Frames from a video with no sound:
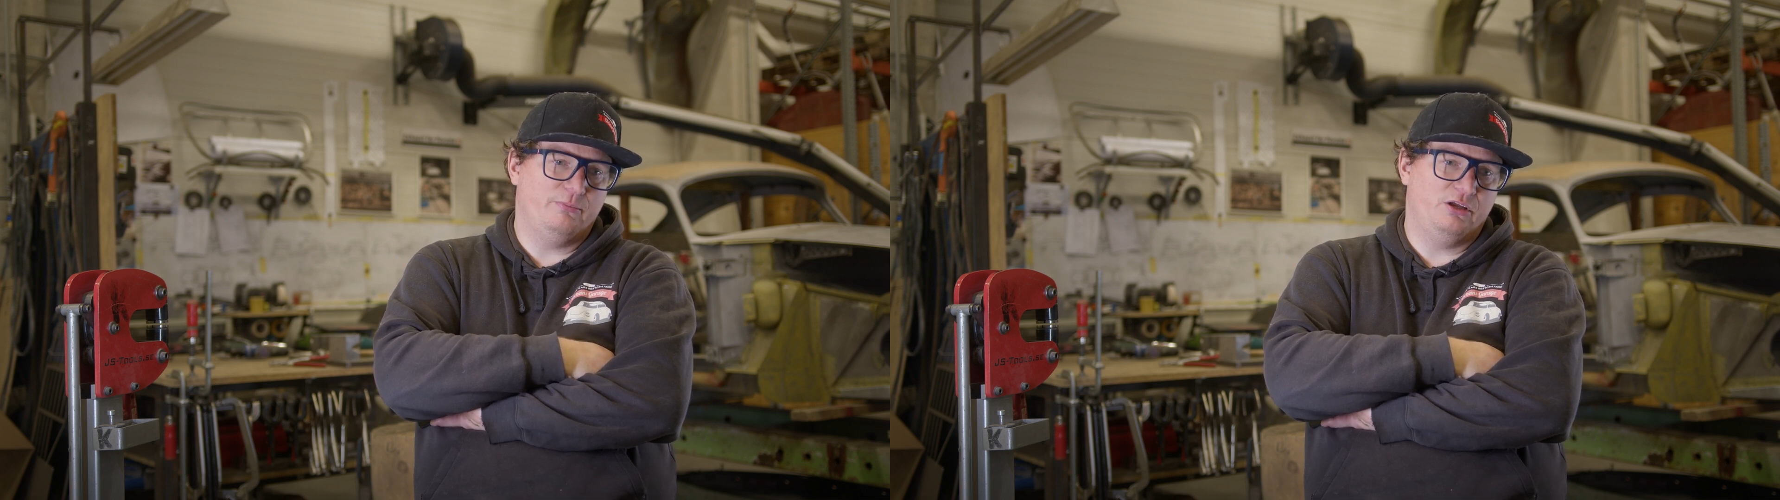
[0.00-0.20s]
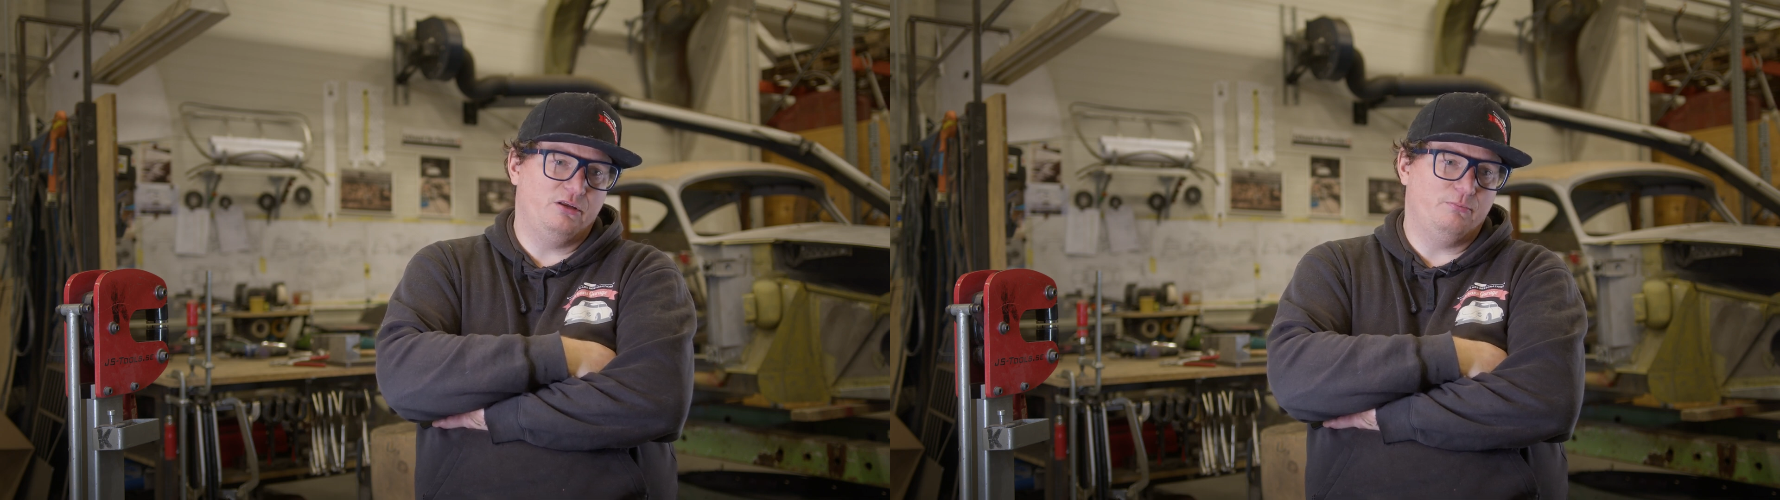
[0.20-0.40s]

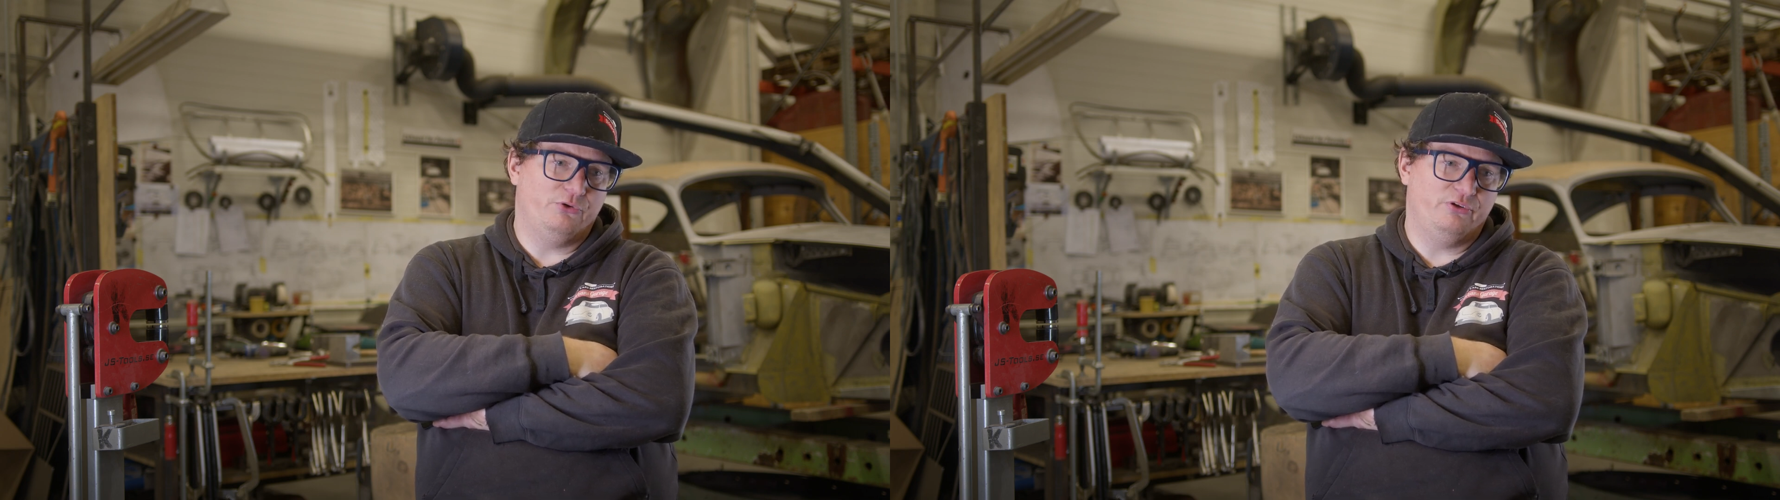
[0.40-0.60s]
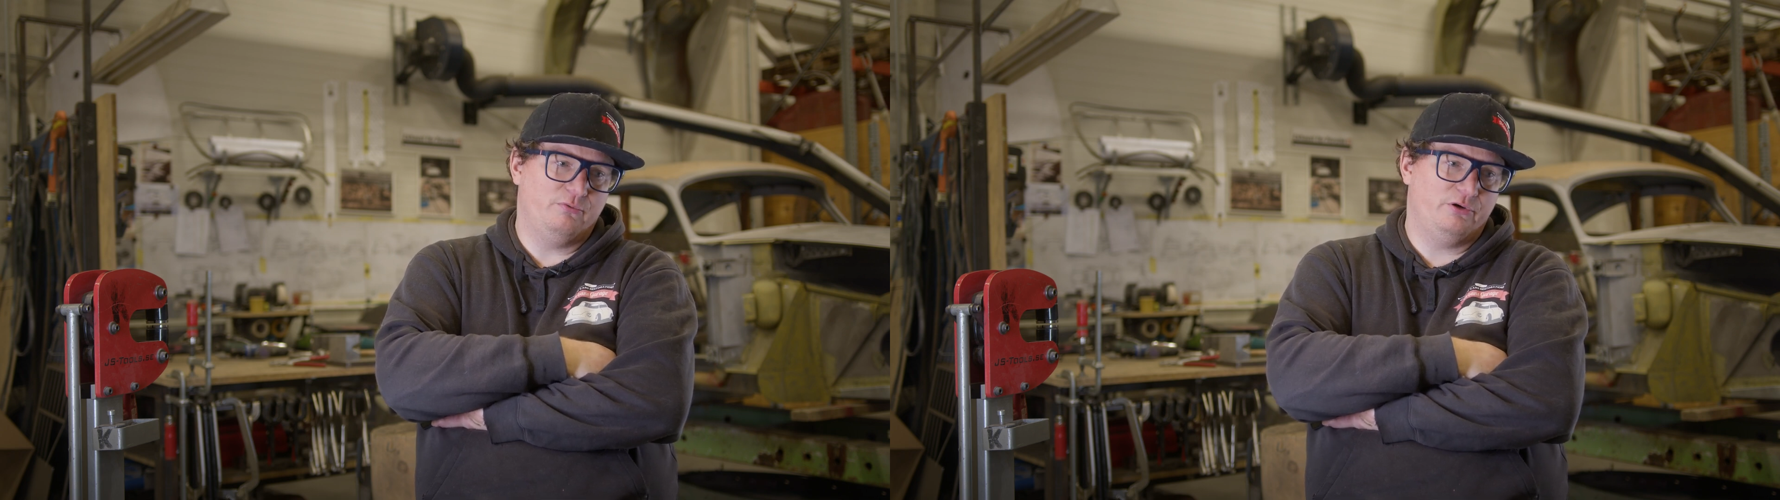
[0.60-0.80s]
made the
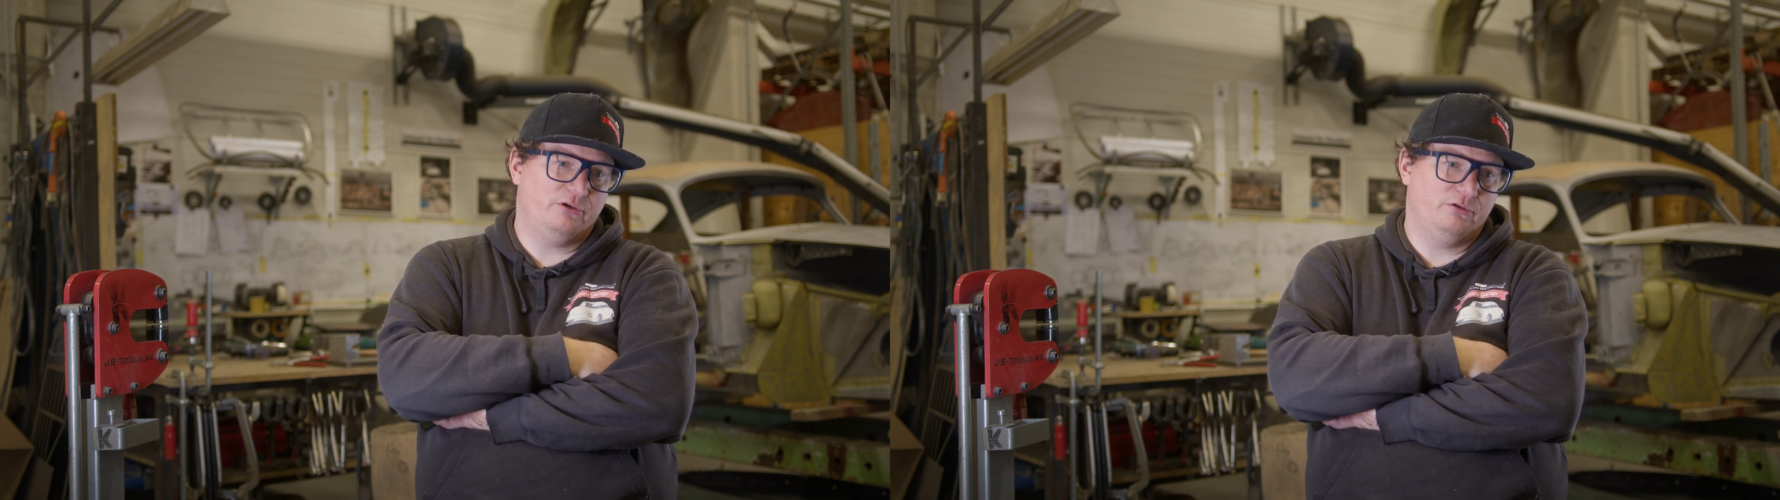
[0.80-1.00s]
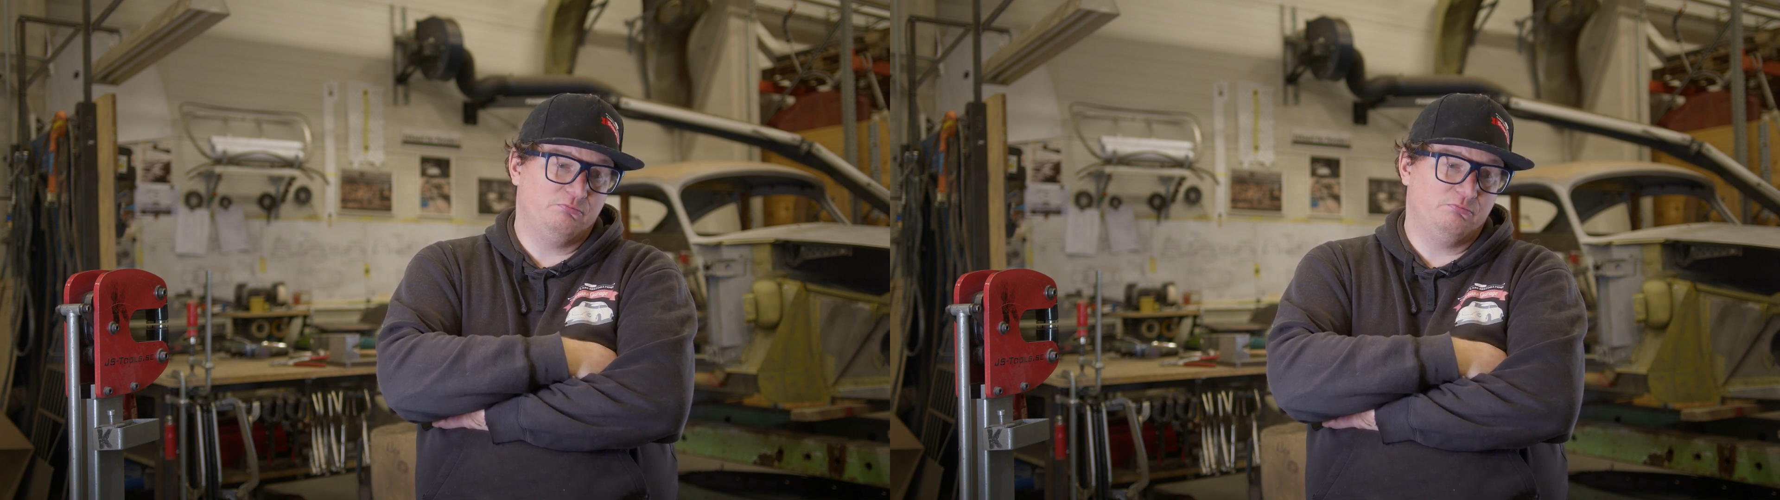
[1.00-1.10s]
bodywork,